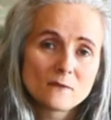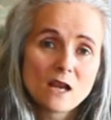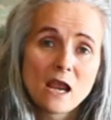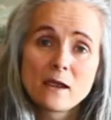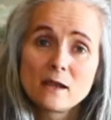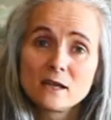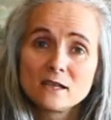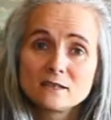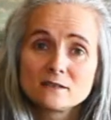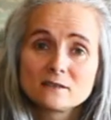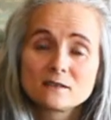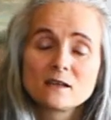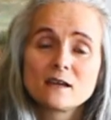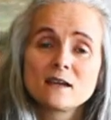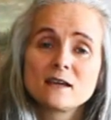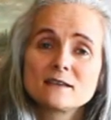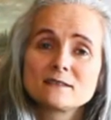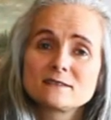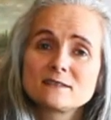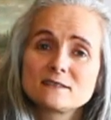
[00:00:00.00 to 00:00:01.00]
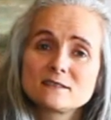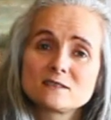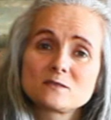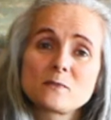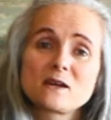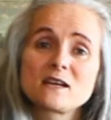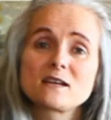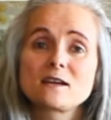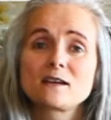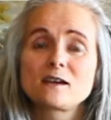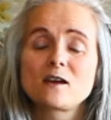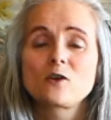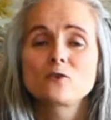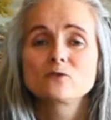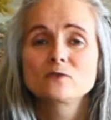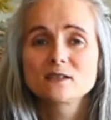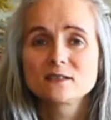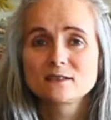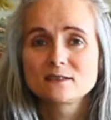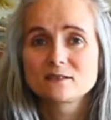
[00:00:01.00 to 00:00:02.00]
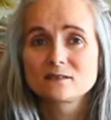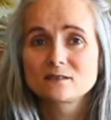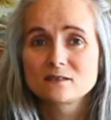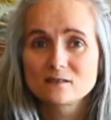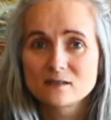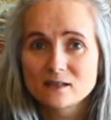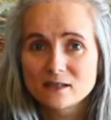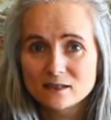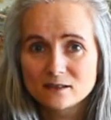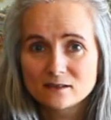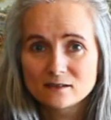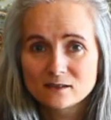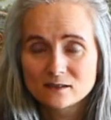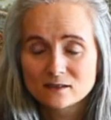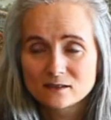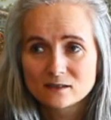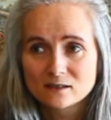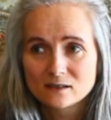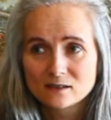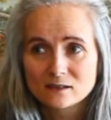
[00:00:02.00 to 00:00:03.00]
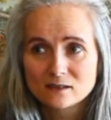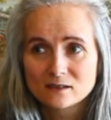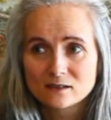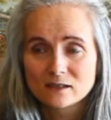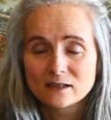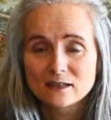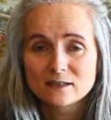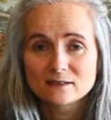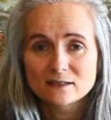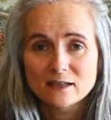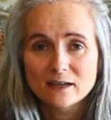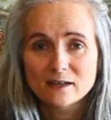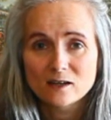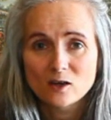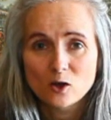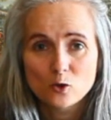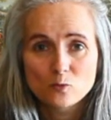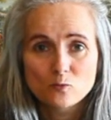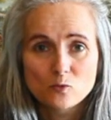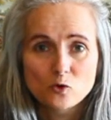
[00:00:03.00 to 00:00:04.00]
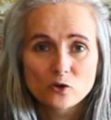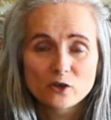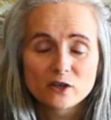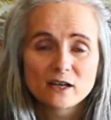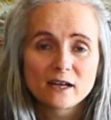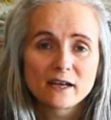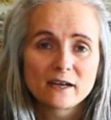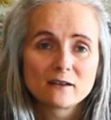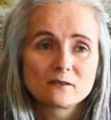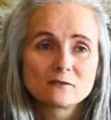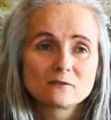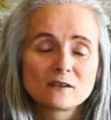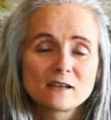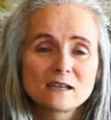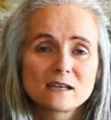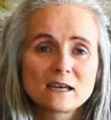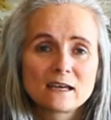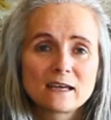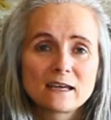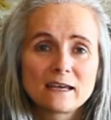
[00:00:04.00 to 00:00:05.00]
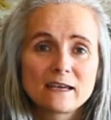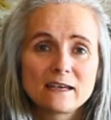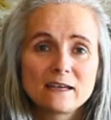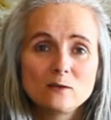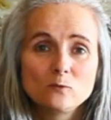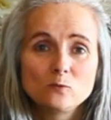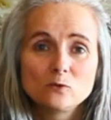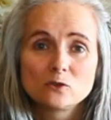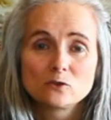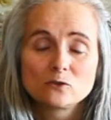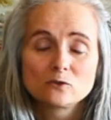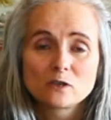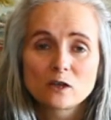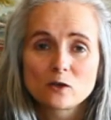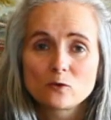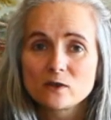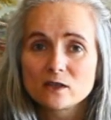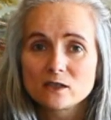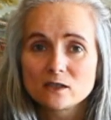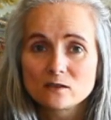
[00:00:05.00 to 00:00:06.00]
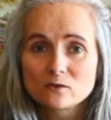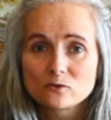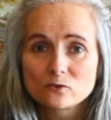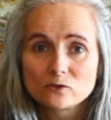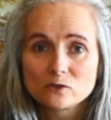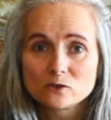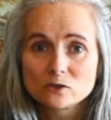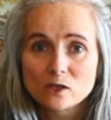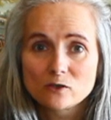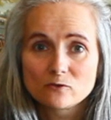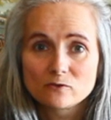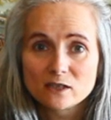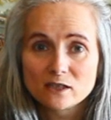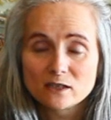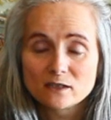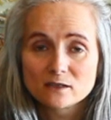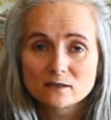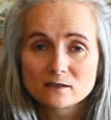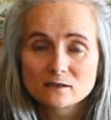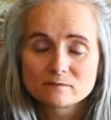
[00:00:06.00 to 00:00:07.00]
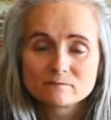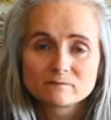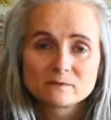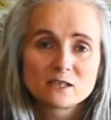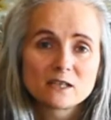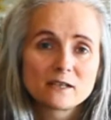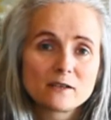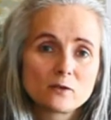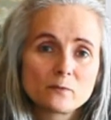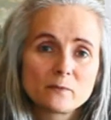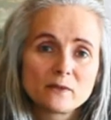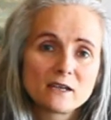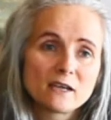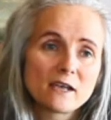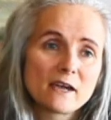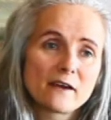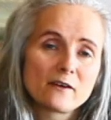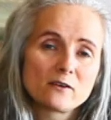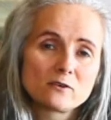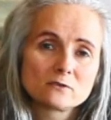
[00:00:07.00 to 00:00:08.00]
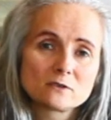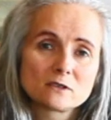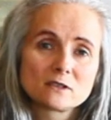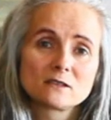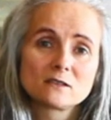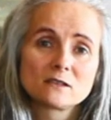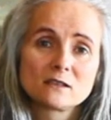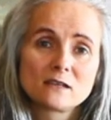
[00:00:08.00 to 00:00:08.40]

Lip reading: And since my oldest son is at home more now, he will go in and throw a load in to help me out.